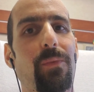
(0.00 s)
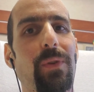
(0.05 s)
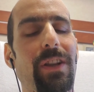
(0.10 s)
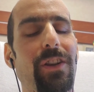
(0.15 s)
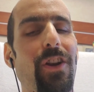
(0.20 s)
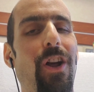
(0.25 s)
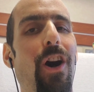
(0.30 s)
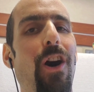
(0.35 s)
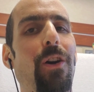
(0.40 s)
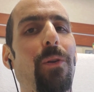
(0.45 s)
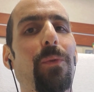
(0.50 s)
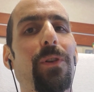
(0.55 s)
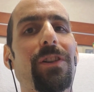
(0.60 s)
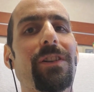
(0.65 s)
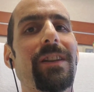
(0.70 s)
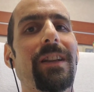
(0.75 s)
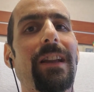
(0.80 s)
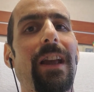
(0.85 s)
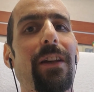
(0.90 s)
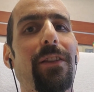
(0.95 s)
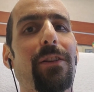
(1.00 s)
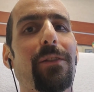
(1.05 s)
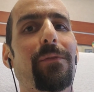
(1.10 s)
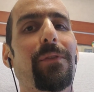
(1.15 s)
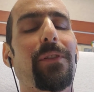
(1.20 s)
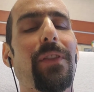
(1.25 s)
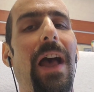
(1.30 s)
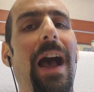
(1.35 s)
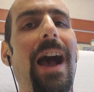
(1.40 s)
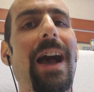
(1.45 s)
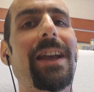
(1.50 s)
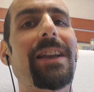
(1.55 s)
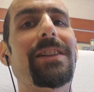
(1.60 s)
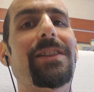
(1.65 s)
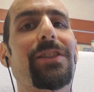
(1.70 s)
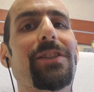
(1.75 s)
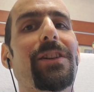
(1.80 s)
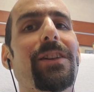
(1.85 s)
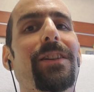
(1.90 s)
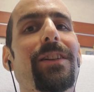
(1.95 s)
We could all work together for the
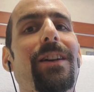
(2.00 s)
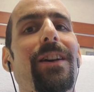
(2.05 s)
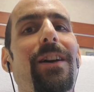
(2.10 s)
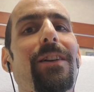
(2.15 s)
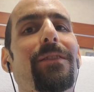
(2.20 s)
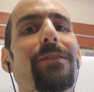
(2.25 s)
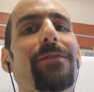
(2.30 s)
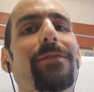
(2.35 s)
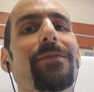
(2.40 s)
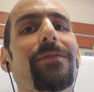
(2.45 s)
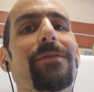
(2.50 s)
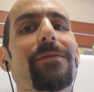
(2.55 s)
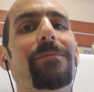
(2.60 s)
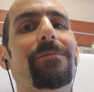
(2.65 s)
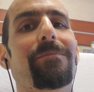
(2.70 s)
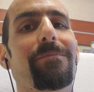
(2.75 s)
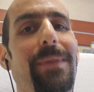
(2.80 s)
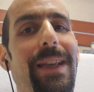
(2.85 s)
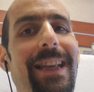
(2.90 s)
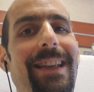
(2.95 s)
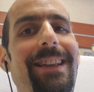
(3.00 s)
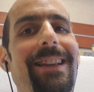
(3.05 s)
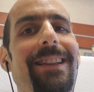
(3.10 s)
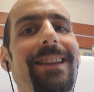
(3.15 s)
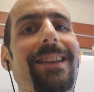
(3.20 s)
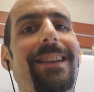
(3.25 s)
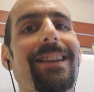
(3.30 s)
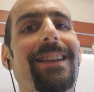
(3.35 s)
highest good of me,